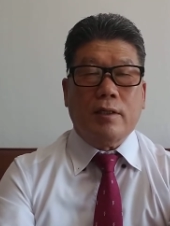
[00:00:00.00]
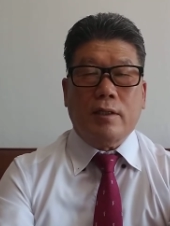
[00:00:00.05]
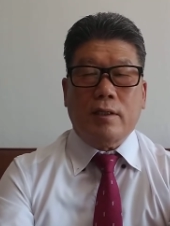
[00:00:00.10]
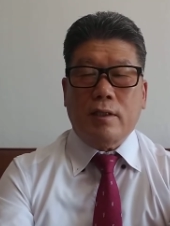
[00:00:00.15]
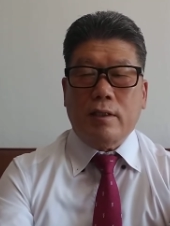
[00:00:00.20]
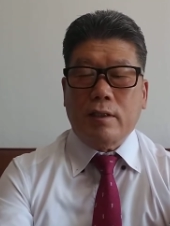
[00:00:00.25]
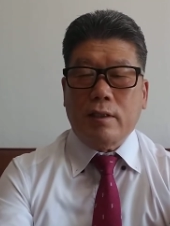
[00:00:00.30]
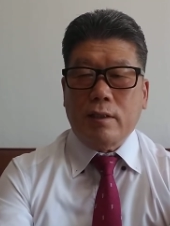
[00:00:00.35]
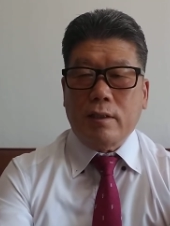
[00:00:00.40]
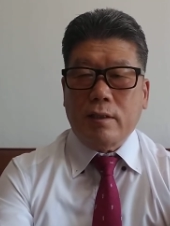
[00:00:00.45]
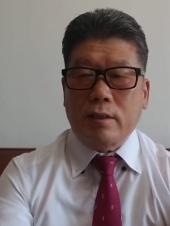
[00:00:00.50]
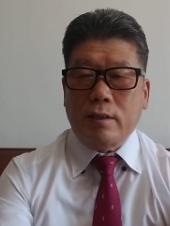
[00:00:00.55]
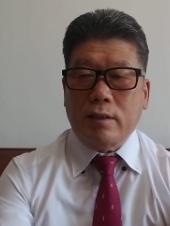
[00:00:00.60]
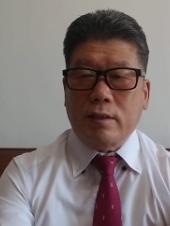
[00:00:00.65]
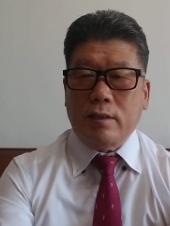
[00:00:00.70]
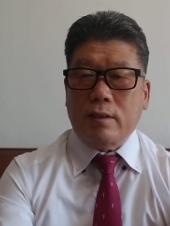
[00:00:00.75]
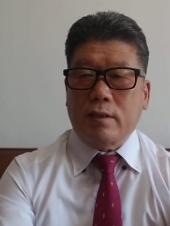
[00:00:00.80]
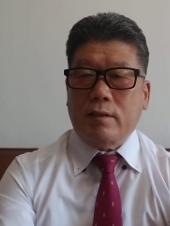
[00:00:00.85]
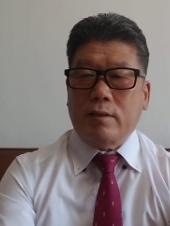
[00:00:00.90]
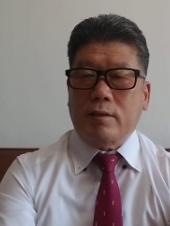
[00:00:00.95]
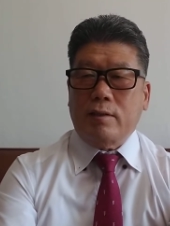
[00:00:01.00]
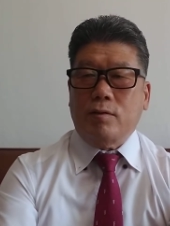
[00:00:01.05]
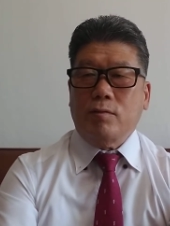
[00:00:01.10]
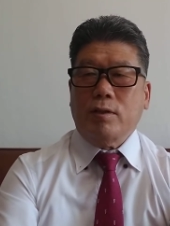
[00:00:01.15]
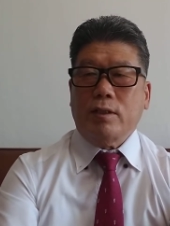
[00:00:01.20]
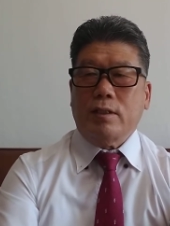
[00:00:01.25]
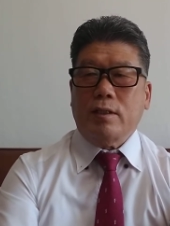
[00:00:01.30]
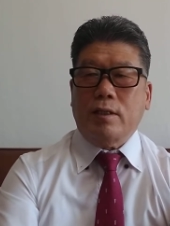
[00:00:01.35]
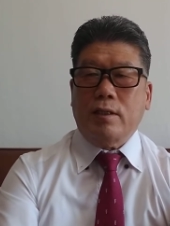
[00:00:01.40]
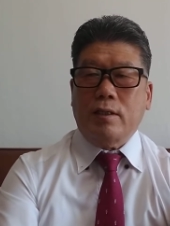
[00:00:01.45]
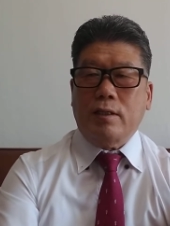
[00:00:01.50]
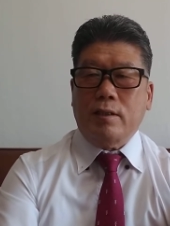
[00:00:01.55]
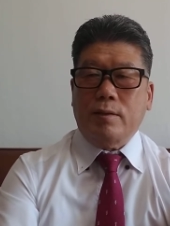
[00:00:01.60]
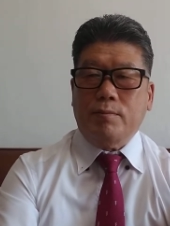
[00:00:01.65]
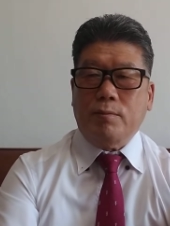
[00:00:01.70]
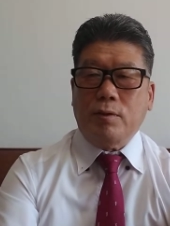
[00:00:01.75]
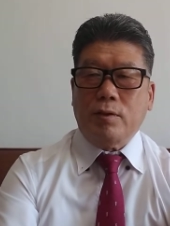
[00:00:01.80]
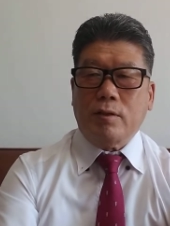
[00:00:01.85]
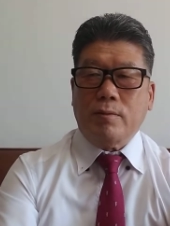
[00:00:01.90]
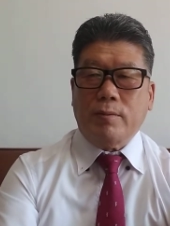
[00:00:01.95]
in USA
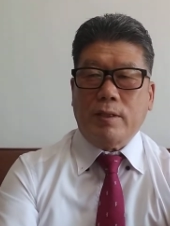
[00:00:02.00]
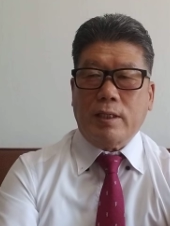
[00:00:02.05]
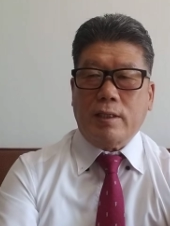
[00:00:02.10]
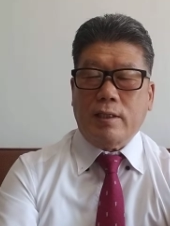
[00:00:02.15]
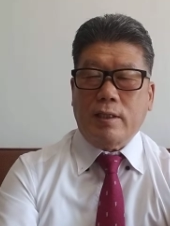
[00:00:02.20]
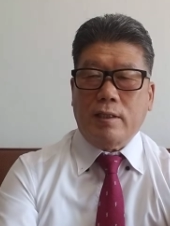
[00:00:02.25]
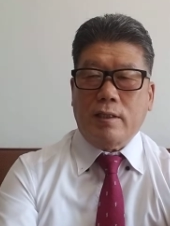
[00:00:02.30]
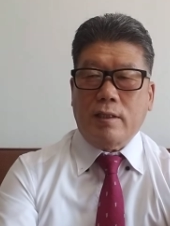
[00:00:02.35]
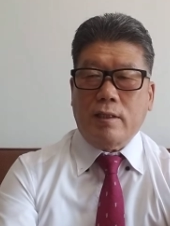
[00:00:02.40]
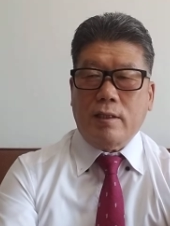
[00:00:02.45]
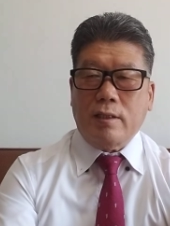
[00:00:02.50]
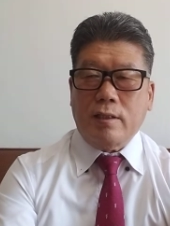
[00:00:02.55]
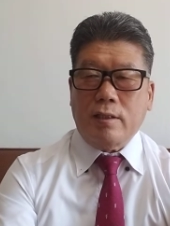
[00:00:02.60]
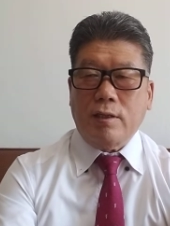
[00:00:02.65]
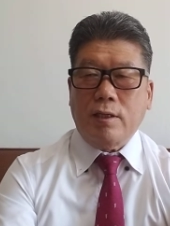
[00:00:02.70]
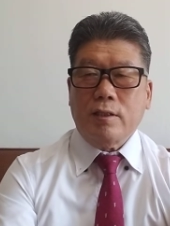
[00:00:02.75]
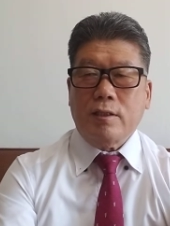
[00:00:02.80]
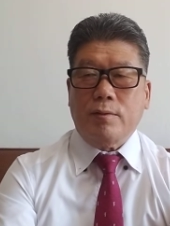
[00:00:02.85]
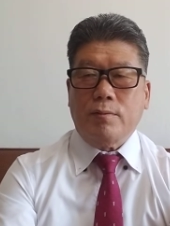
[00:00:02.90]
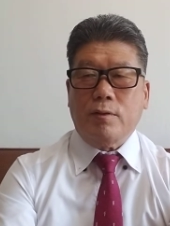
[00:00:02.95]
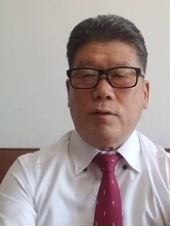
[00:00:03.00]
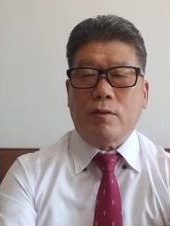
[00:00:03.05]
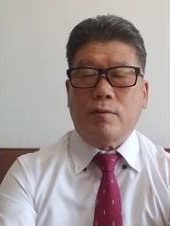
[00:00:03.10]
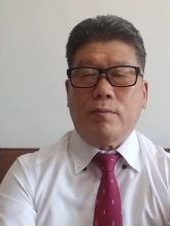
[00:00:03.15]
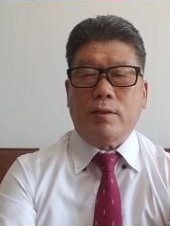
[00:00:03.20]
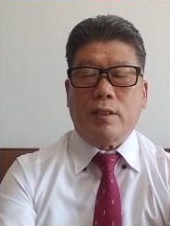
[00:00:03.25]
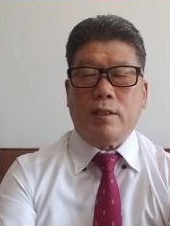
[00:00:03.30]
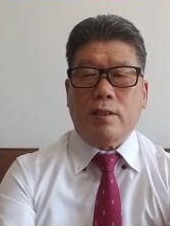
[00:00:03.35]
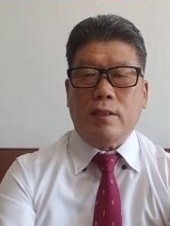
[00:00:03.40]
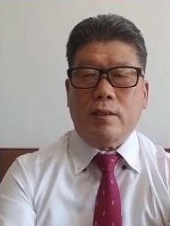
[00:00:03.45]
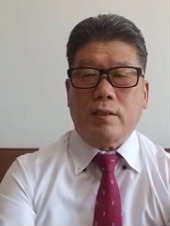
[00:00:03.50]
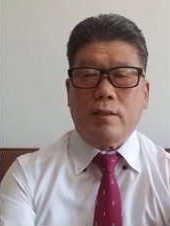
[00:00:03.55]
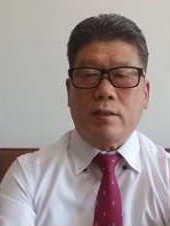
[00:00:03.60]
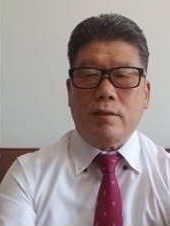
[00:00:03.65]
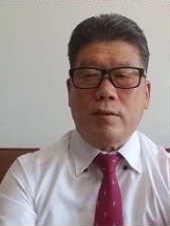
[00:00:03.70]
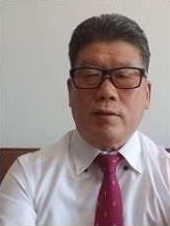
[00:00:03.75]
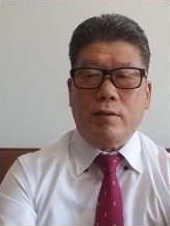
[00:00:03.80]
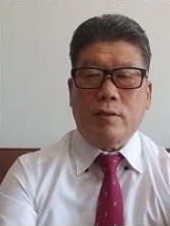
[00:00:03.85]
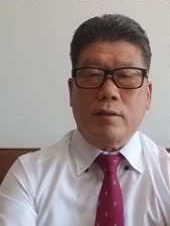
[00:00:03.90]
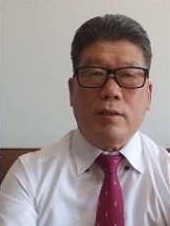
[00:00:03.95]
bond market, treasury bond market
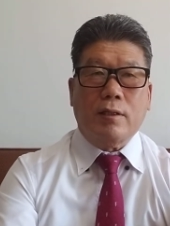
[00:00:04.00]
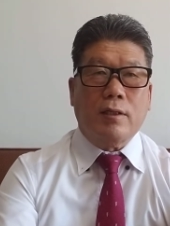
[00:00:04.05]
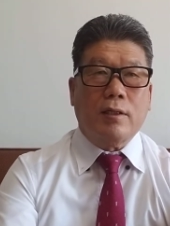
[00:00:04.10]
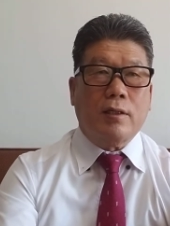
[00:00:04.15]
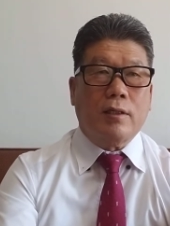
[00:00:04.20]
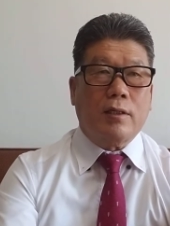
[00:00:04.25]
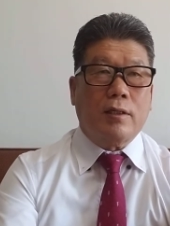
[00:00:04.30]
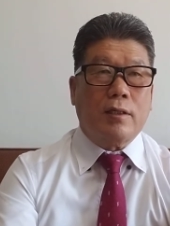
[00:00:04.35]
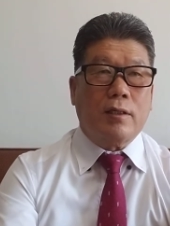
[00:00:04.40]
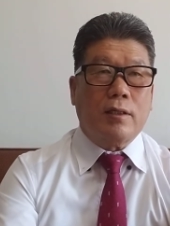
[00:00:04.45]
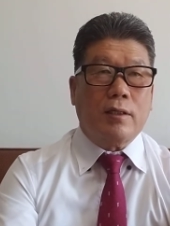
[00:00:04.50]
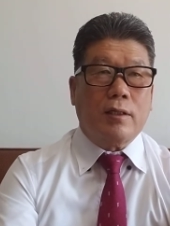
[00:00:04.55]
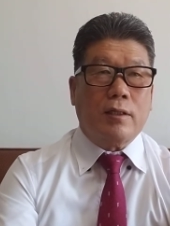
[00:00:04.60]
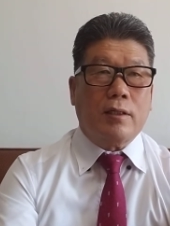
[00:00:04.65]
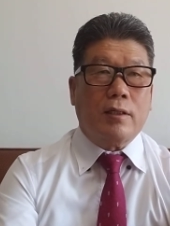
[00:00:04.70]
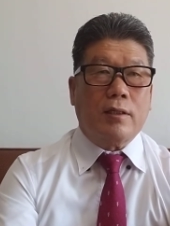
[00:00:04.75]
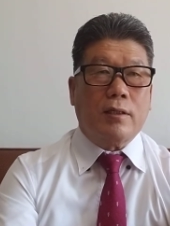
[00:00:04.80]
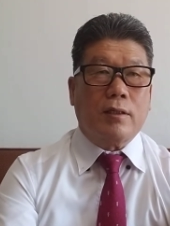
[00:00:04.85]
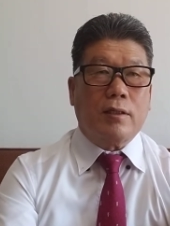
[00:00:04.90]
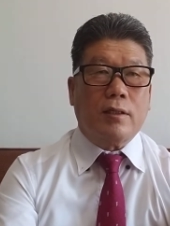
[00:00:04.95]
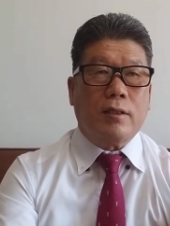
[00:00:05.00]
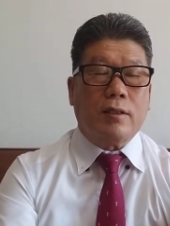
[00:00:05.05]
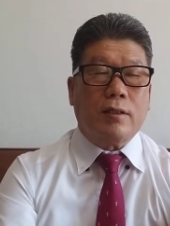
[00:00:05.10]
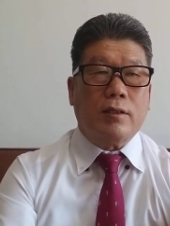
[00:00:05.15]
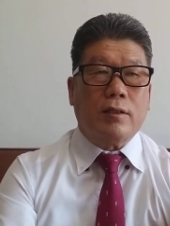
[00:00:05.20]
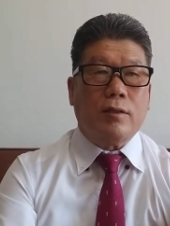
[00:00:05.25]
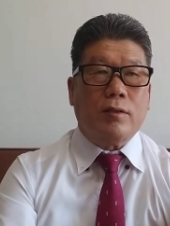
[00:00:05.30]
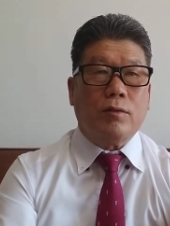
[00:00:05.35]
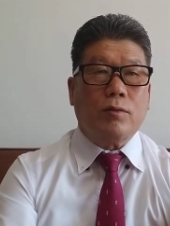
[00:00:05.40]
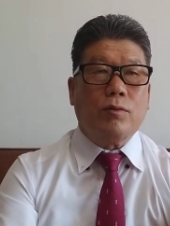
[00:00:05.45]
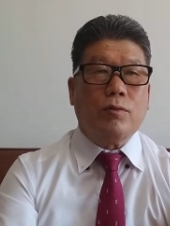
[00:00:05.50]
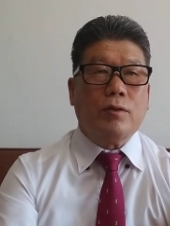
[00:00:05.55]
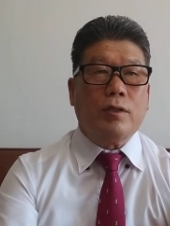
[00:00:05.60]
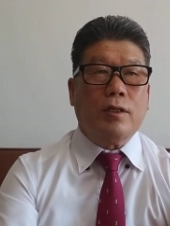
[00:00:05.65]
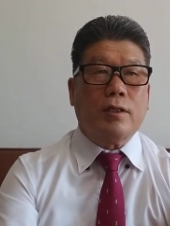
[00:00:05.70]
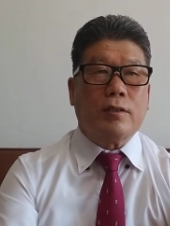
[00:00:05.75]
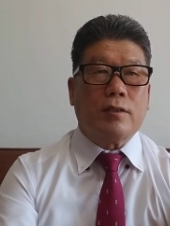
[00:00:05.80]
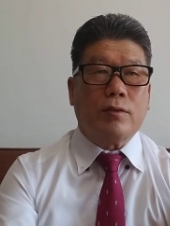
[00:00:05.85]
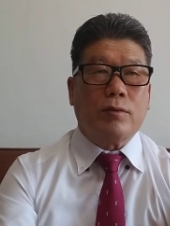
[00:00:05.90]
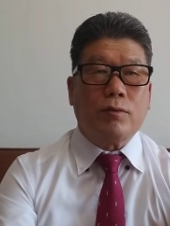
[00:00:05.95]
is 2
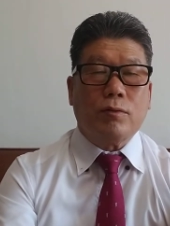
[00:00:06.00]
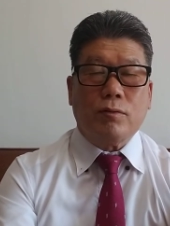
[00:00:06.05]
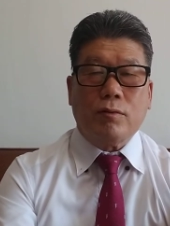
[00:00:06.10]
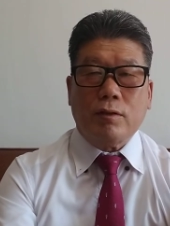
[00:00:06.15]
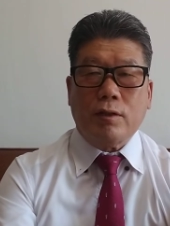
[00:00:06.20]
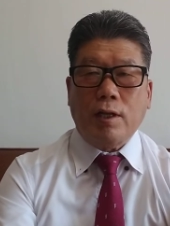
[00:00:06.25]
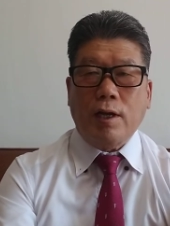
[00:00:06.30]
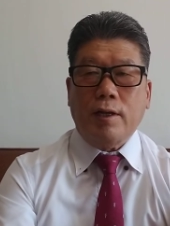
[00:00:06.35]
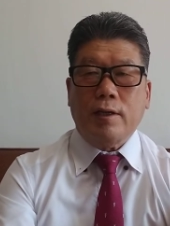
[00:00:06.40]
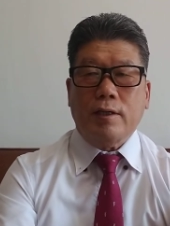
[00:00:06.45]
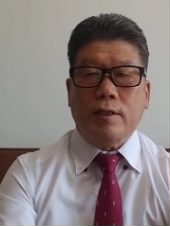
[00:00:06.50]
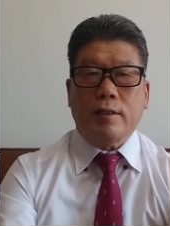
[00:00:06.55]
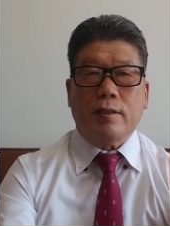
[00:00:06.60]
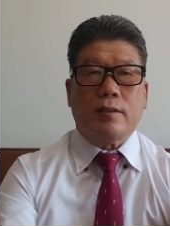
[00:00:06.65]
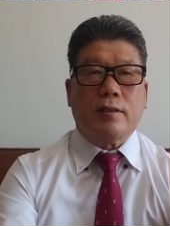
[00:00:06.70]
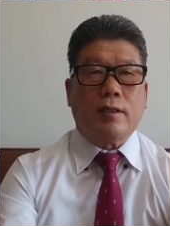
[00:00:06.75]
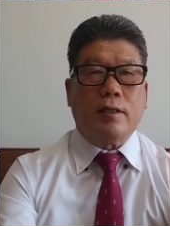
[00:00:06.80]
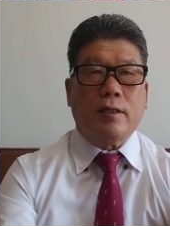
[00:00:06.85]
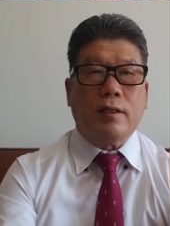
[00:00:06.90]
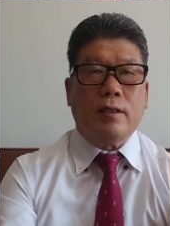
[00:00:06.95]
years to 10 years,